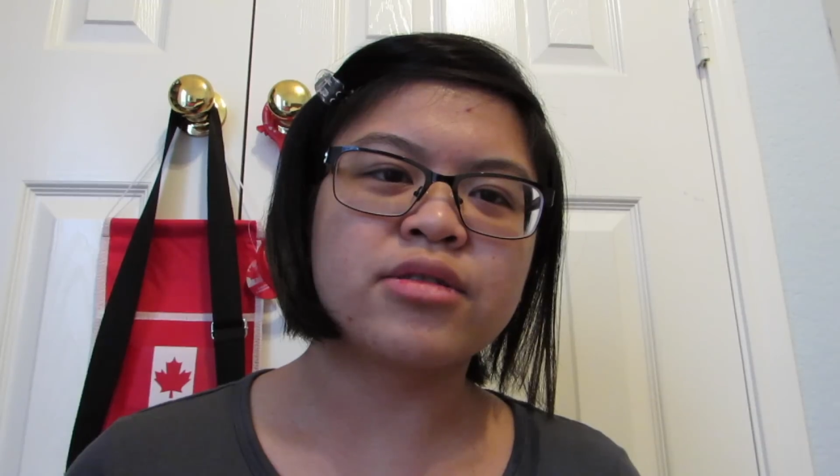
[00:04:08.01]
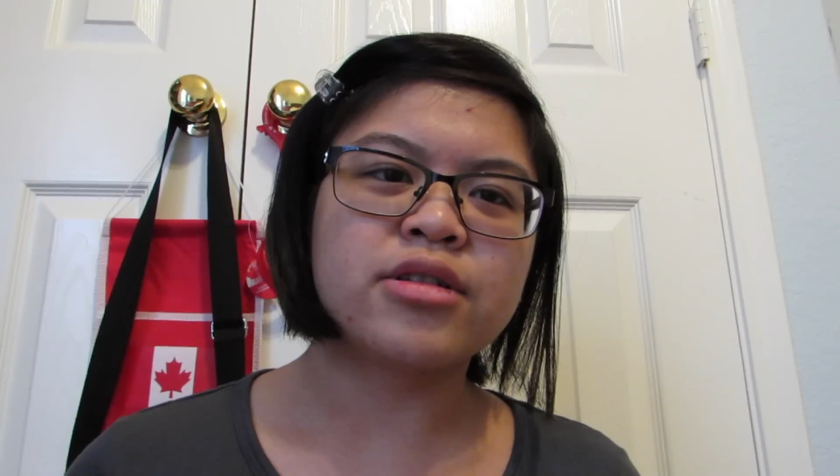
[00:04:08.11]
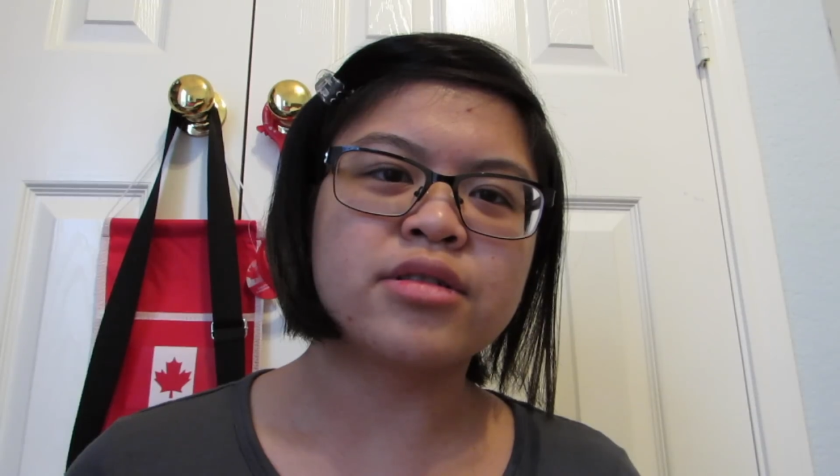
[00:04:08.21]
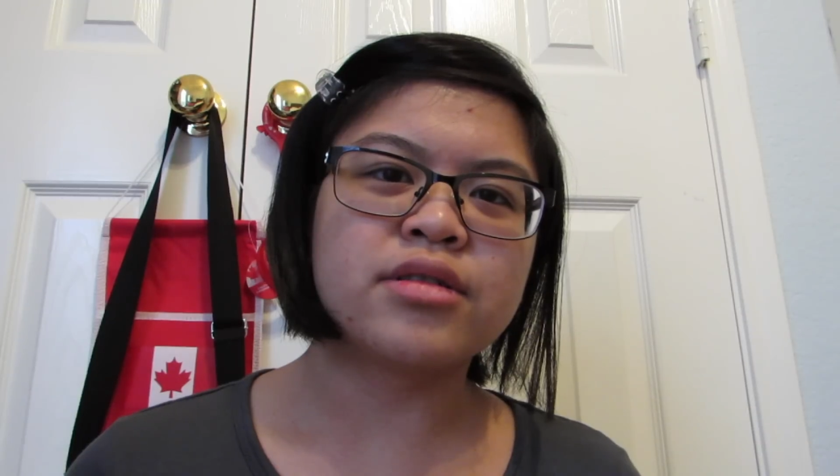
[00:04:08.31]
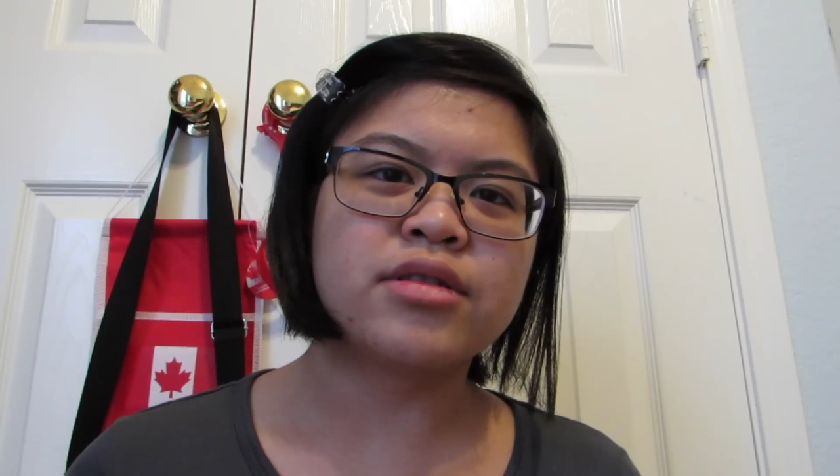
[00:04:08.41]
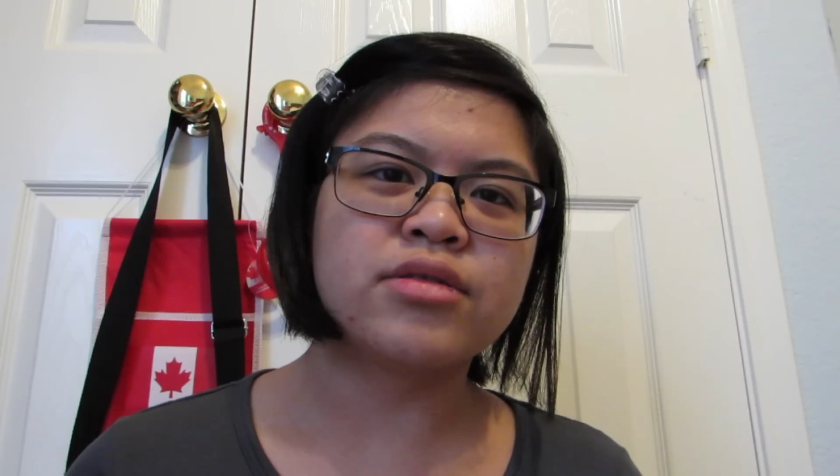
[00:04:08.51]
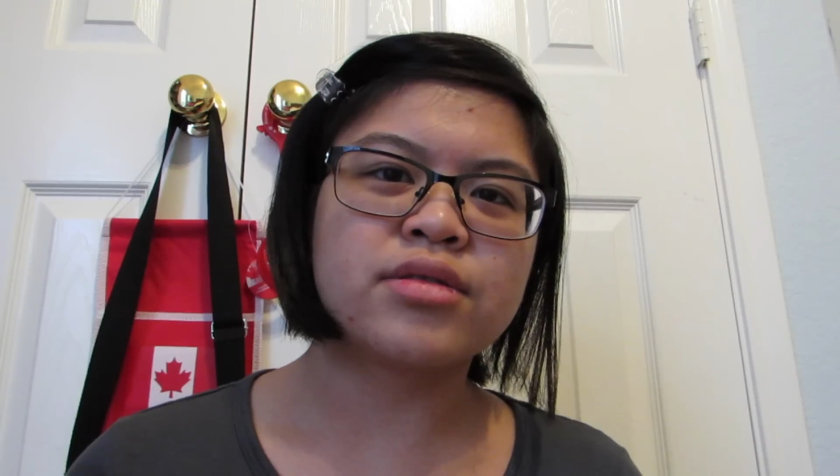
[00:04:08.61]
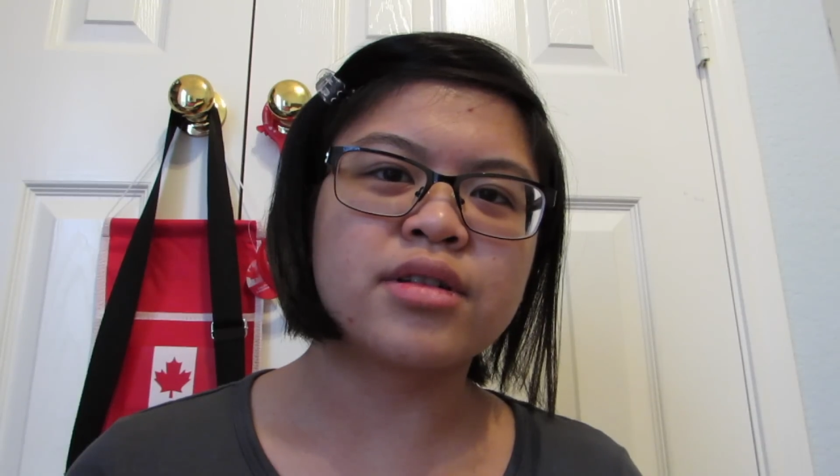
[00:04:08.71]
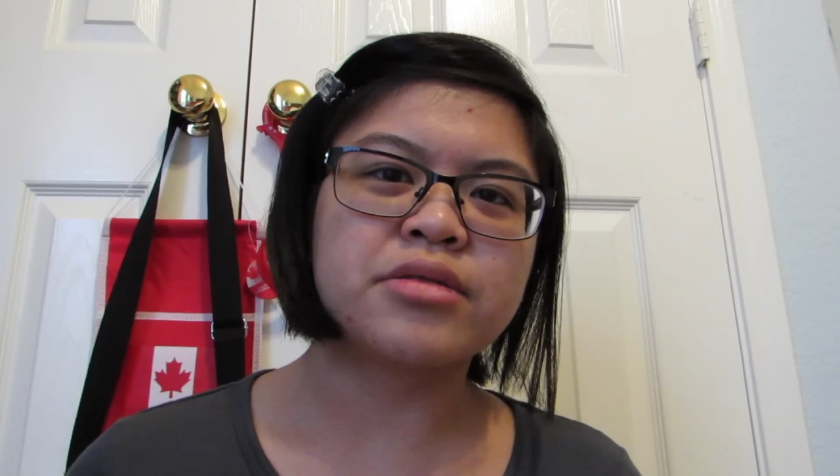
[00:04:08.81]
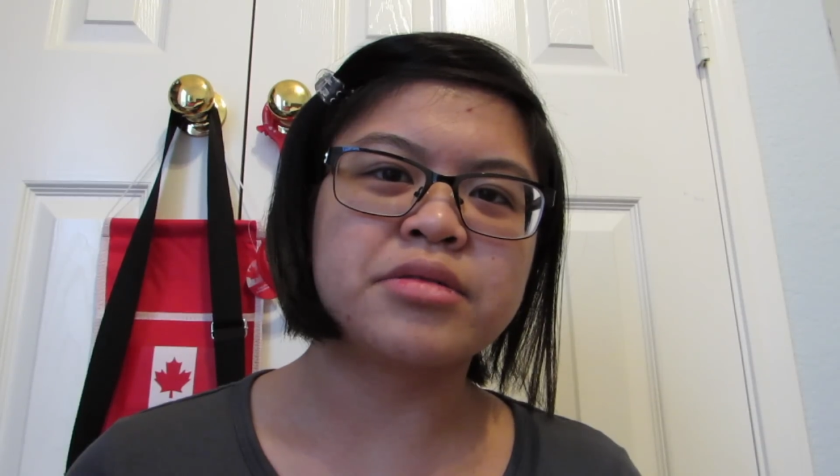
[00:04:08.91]
where you
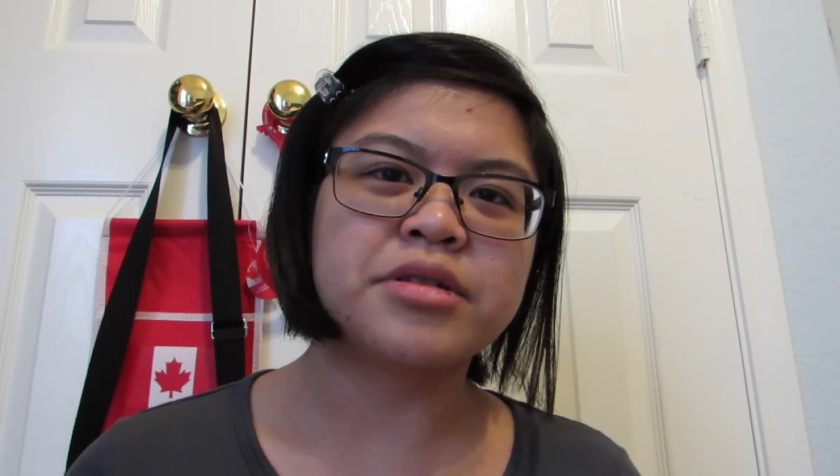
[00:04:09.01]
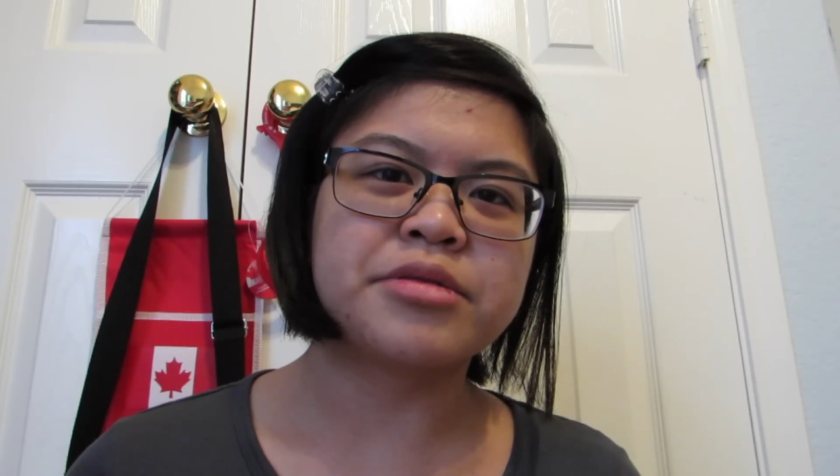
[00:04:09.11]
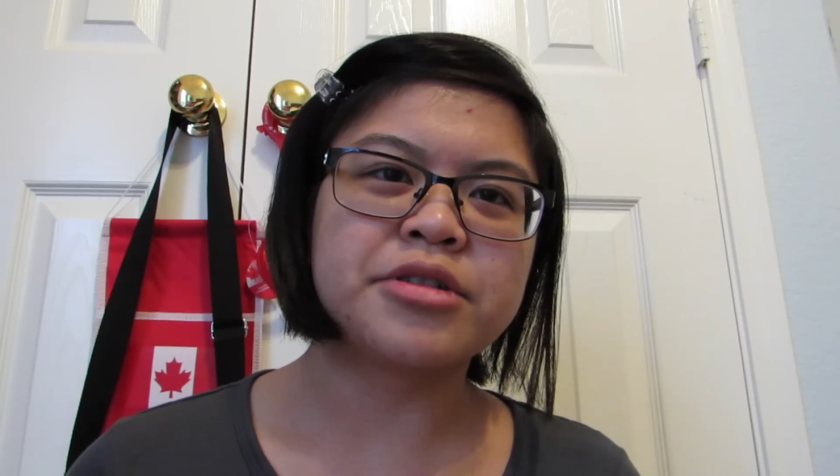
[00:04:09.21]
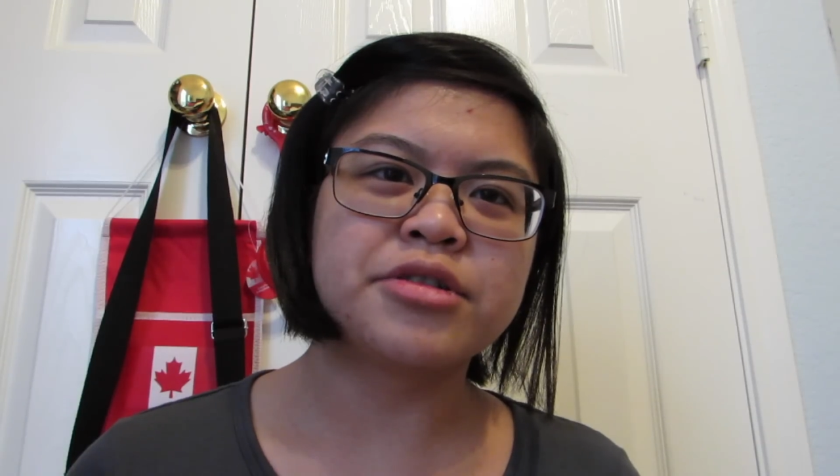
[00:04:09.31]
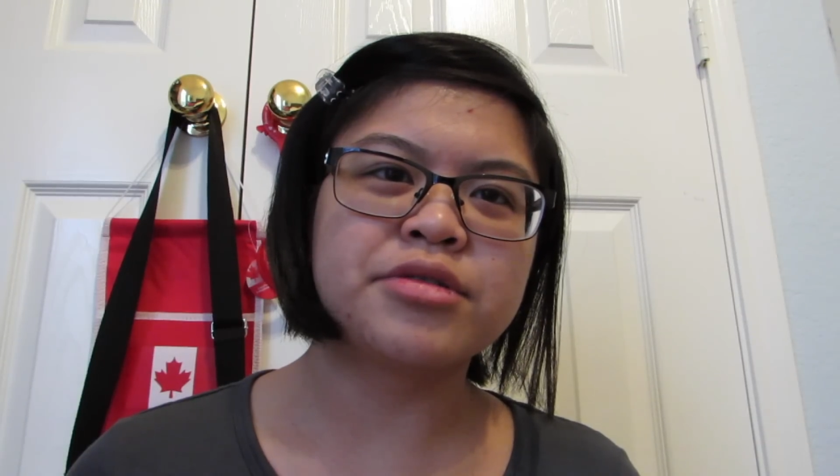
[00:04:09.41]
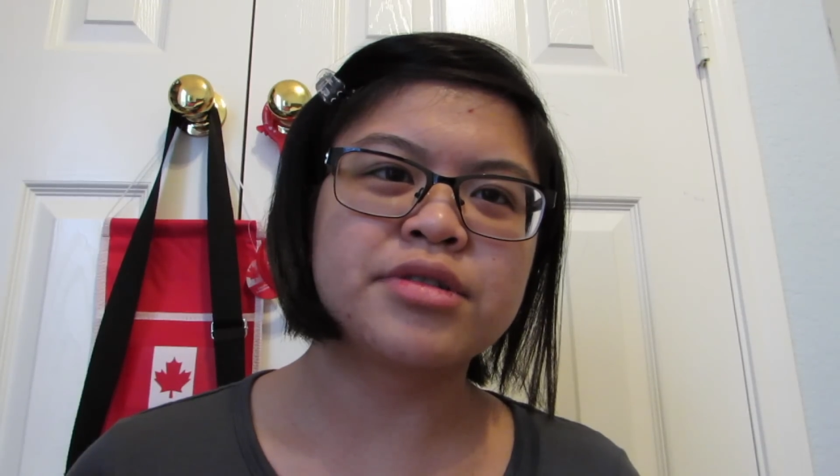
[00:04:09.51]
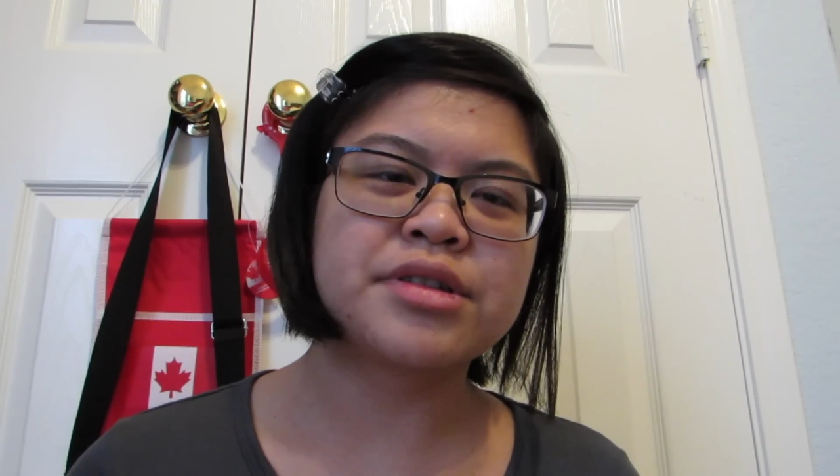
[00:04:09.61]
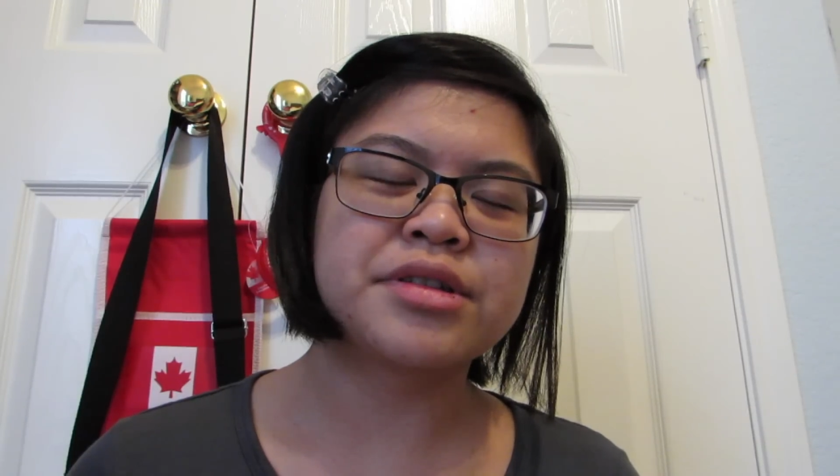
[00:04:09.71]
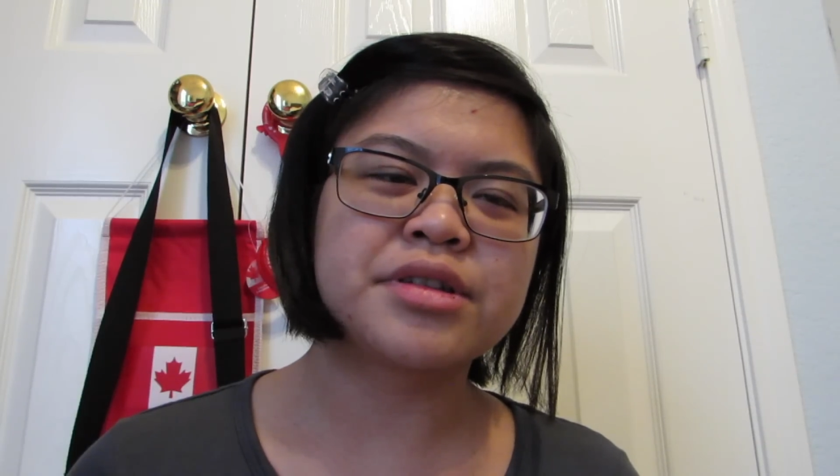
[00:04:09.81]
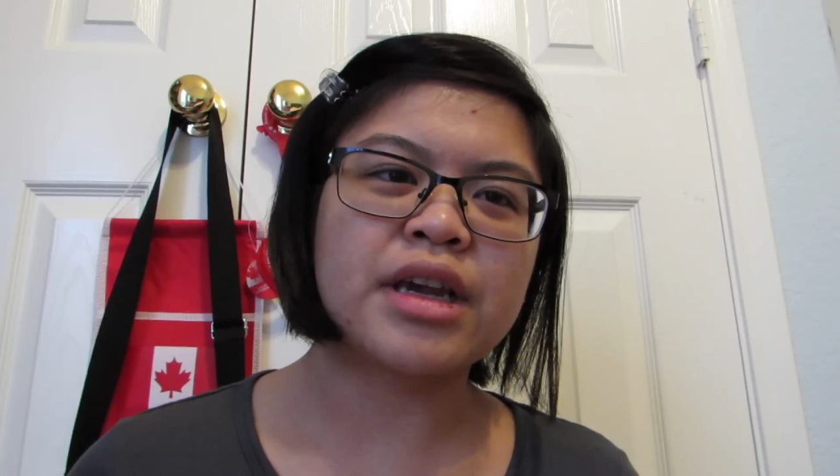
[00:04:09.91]

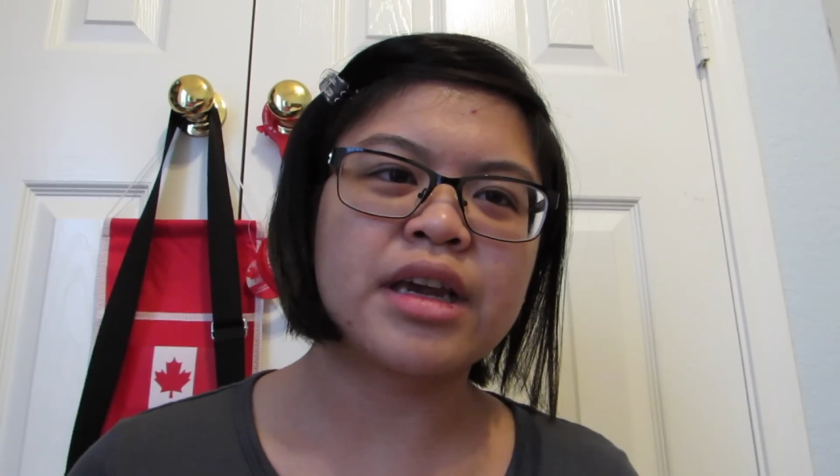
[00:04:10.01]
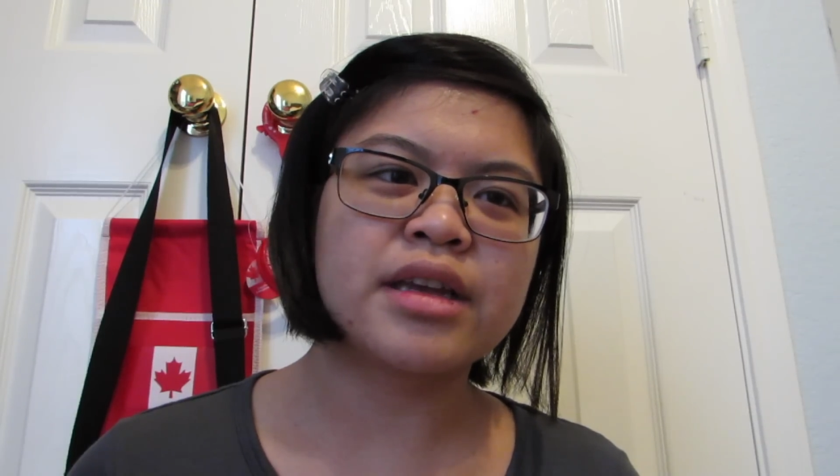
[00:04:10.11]
self-reproduce,